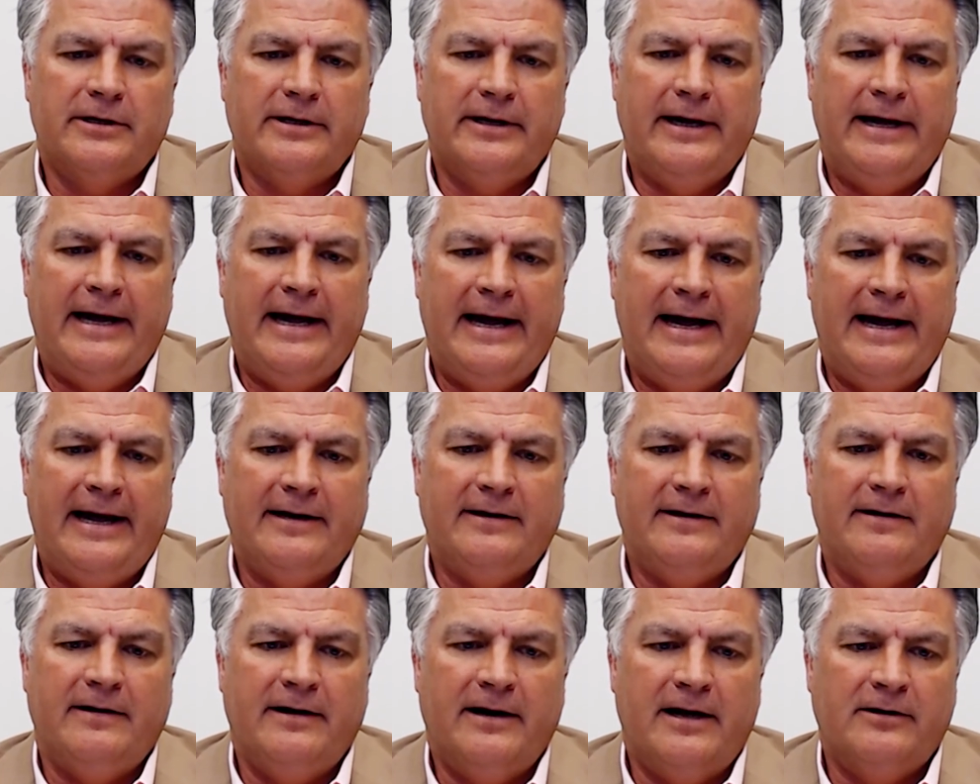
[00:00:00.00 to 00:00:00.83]
at
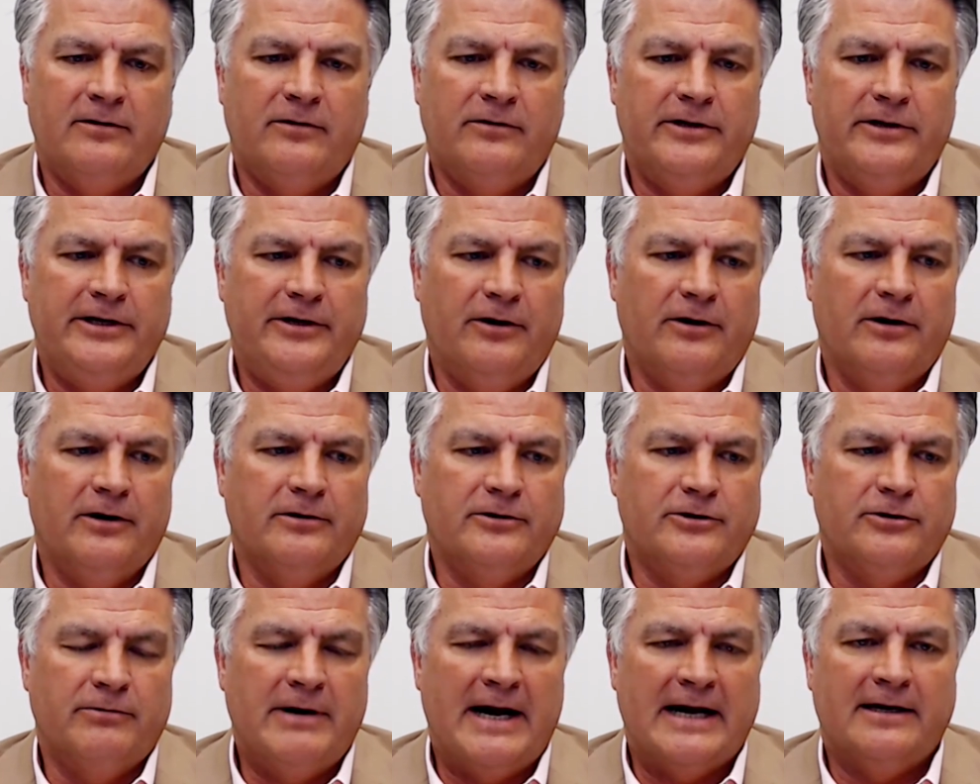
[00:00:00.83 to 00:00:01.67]
not only your
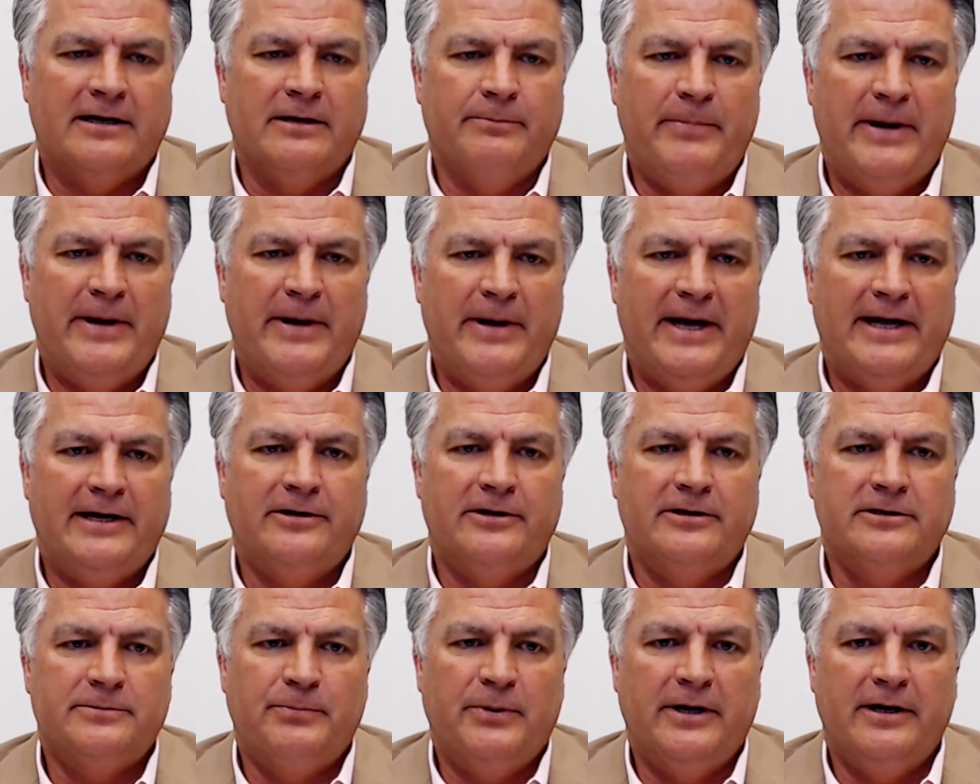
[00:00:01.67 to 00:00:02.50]
direct competitors
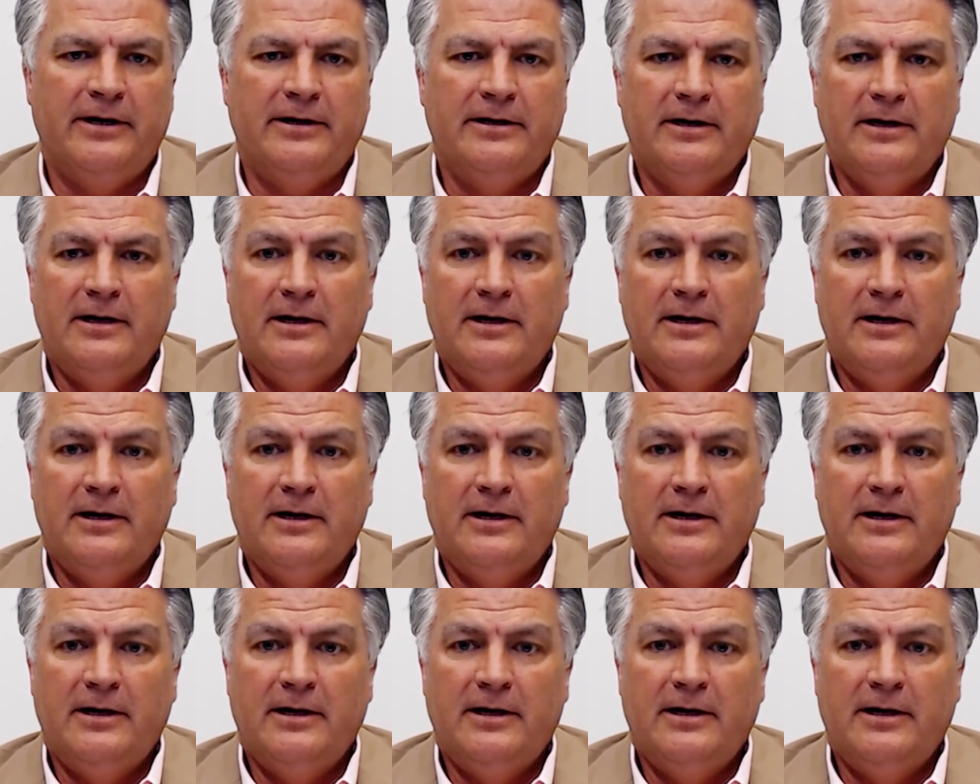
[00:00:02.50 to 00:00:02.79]
but